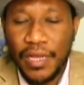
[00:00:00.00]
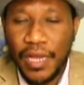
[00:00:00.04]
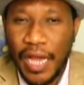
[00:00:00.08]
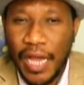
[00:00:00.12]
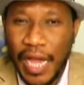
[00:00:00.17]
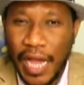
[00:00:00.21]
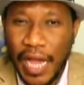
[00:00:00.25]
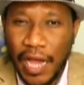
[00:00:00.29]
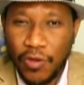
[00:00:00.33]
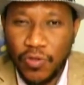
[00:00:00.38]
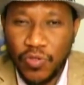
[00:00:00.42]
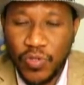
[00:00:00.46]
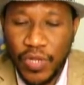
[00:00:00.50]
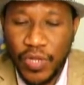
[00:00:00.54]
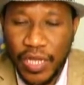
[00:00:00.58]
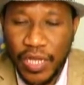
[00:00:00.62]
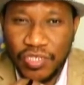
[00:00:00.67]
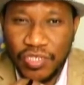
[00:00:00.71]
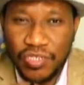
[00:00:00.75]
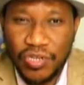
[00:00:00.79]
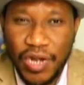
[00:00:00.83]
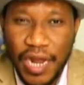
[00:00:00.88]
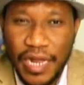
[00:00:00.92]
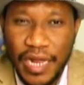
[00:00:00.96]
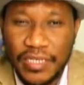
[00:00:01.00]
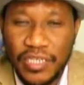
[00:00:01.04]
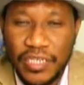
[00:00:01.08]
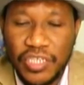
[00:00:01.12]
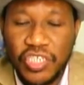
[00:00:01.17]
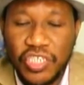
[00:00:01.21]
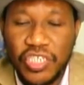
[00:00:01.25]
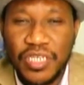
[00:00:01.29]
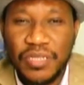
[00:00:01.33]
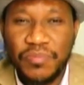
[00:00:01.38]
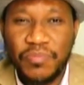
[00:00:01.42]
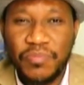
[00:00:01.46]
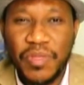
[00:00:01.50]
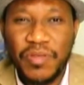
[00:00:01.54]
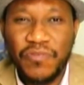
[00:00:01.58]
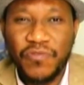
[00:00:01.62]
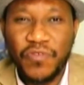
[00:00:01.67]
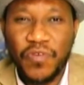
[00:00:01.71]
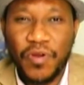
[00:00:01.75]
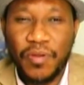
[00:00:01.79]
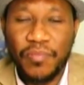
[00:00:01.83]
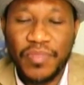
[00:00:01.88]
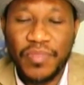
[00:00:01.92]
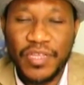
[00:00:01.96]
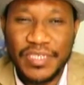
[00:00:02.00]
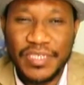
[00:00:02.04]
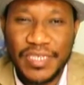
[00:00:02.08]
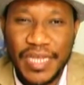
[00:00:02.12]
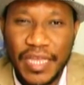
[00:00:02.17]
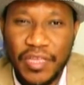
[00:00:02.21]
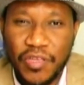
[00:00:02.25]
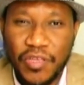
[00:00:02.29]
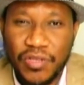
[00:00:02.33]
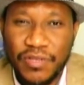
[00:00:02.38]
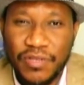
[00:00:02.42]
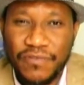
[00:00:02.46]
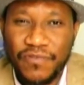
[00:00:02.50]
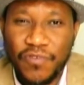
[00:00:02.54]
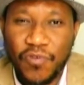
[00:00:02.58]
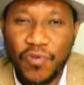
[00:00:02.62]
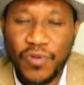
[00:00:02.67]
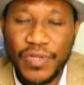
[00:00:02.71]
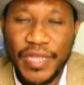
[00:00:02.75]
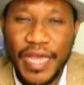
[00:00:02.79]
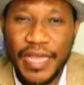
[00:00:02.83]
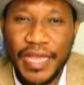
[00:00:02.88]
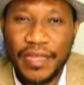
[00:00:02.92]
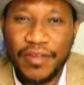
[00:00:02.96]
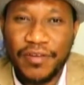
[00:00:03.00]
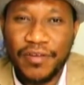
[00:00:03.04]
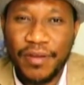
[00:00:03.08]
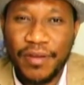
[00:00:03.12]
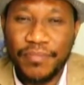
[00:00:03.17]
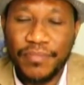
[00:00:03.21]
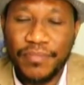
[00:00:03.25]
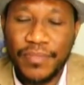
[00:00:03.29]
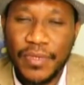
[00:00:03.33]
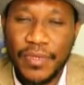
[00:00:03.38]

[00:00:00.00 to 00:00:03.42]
how to extract the GDP from the circular flow diagram,